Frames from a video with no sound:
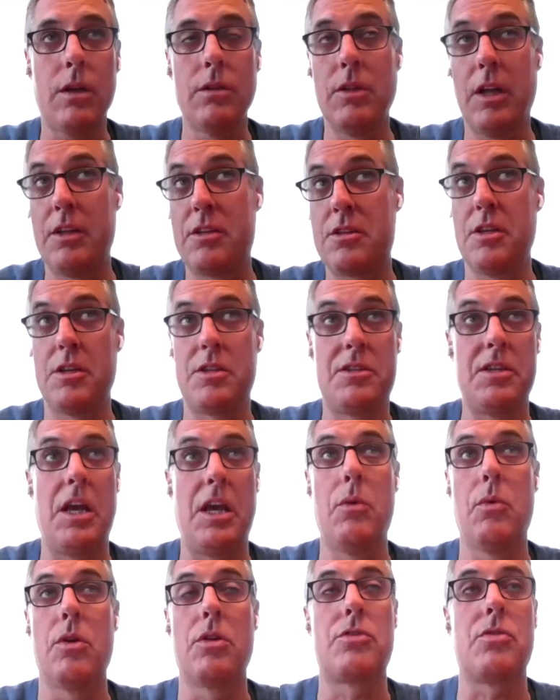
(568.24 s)
let's just
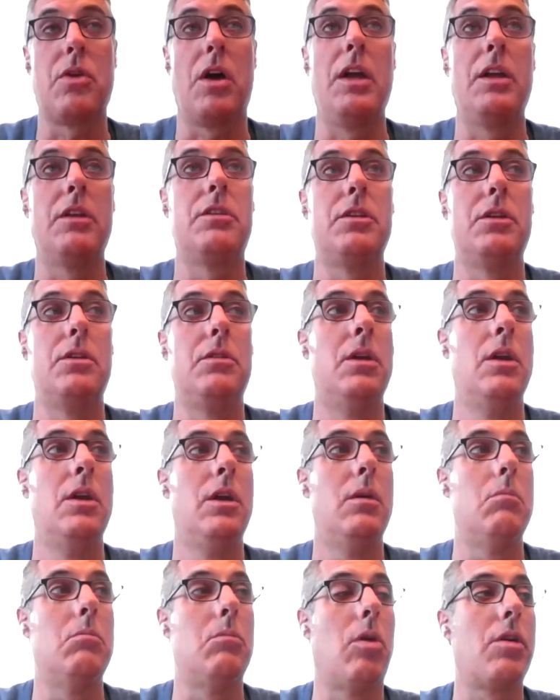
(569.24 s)
say we're trying to
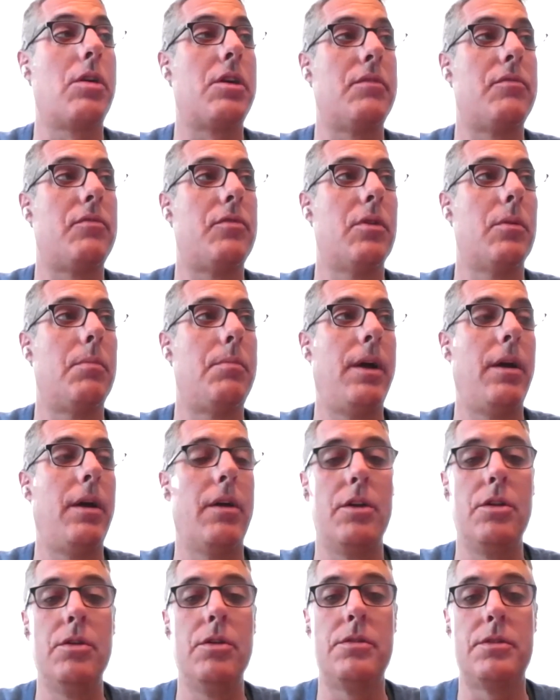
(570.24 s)
market for a pair
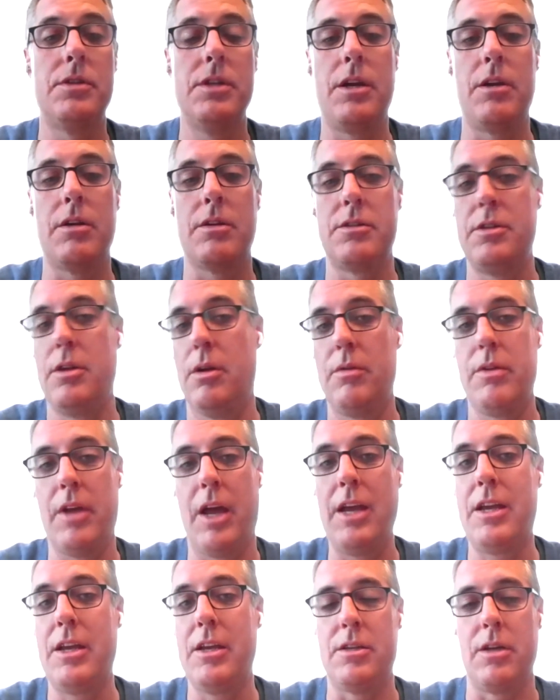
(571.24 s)
of new sneakers. You know,
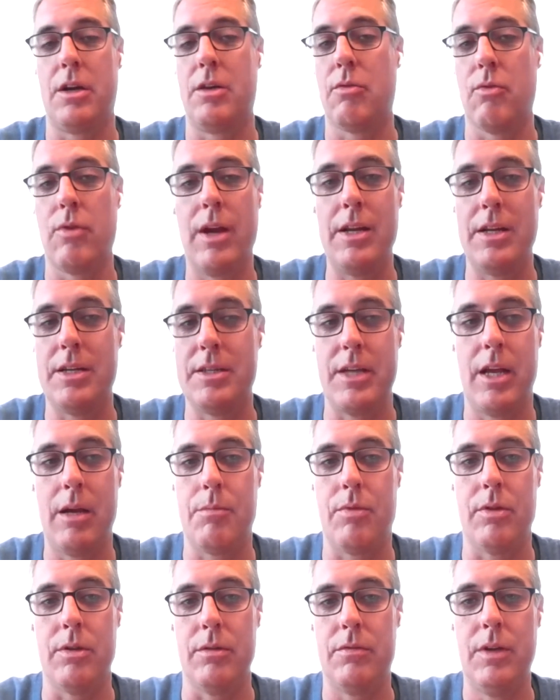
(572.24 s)
Nike's a great example of,
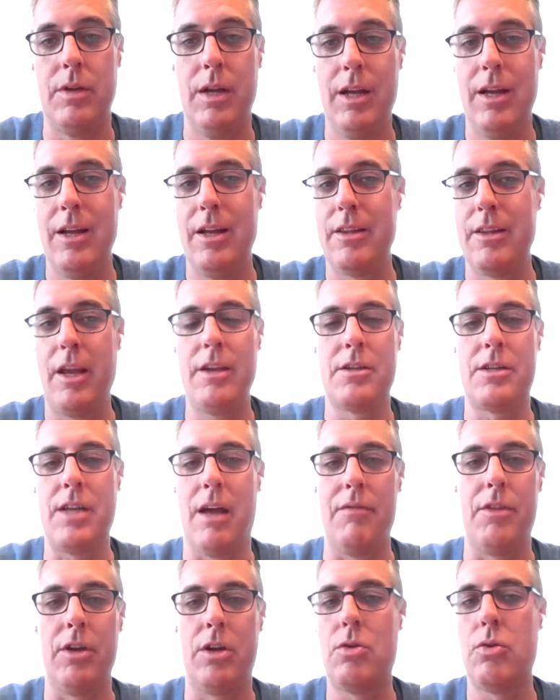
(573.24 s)
they just have the
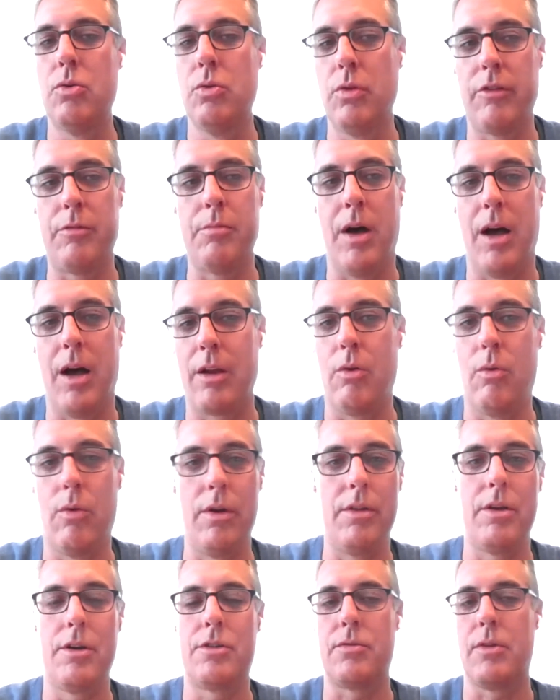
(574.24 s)
coolest model where they're
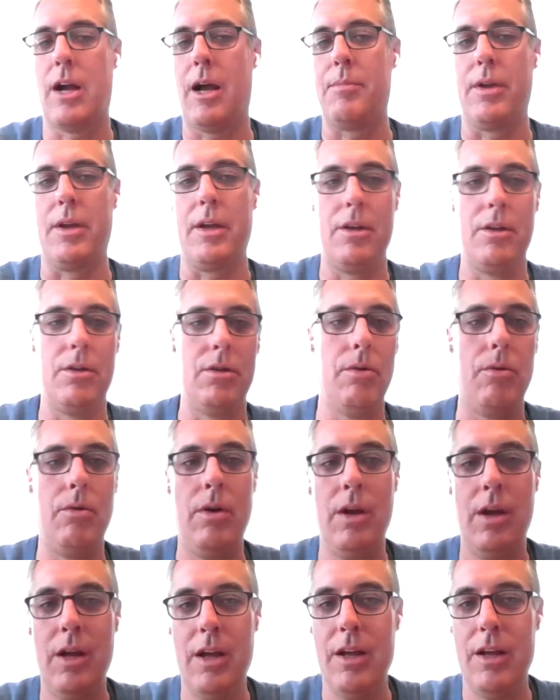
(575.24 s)
dropping a new,
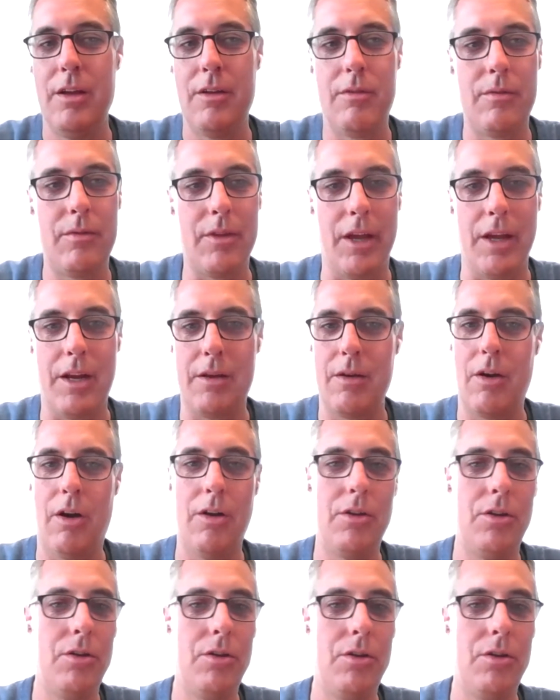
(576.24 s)
like,
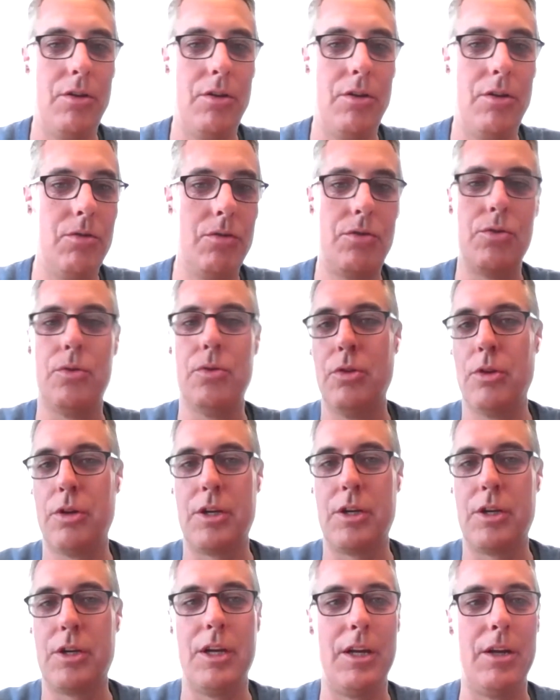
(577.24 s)

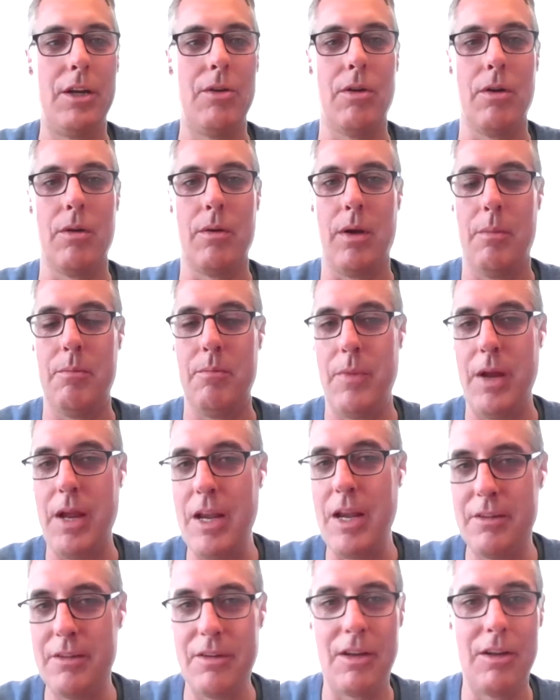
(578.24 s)
unusual looking or
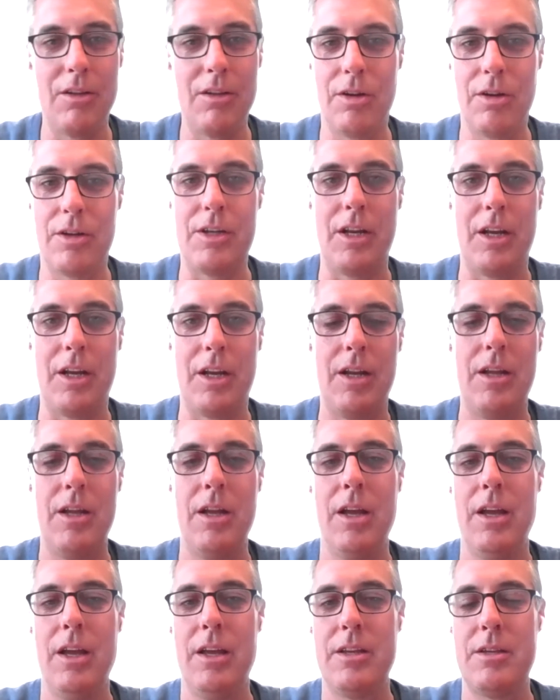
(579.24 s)
amazing
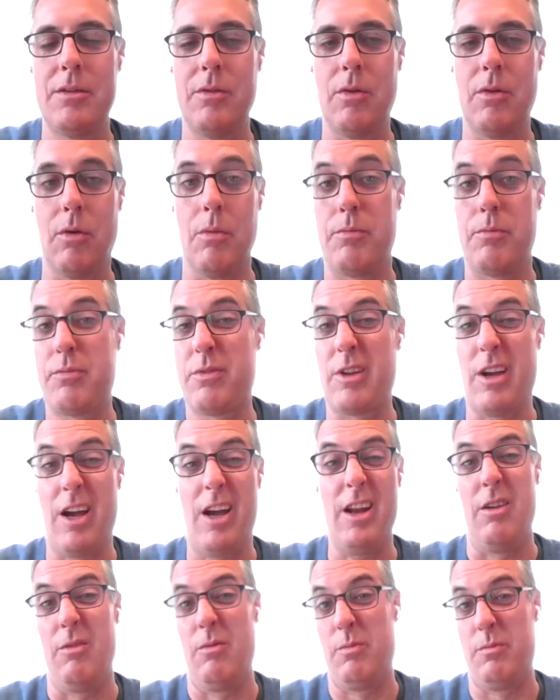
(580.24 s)
looking, or
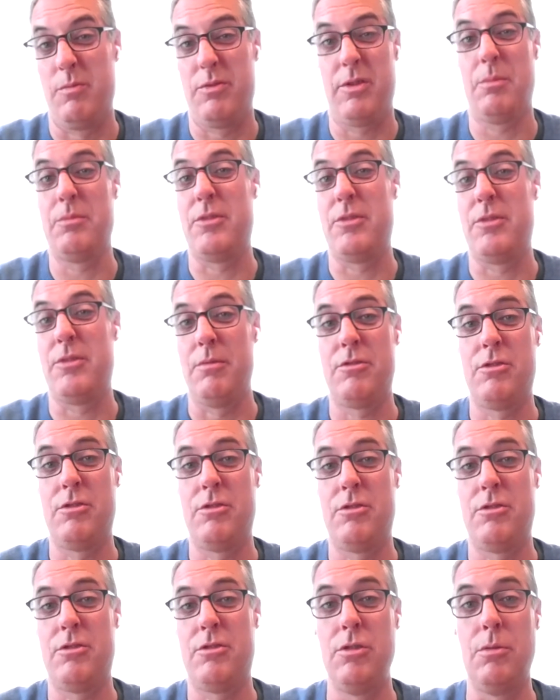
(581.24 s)
kind of
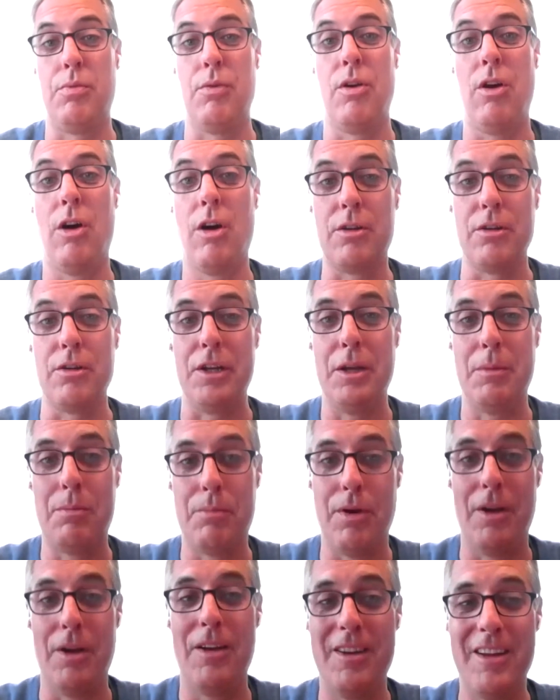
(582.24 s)
sometimes super
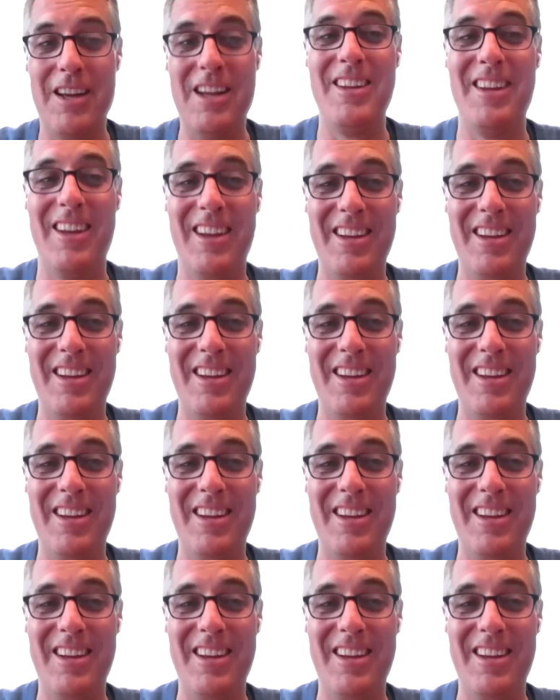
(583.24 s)
ugly, but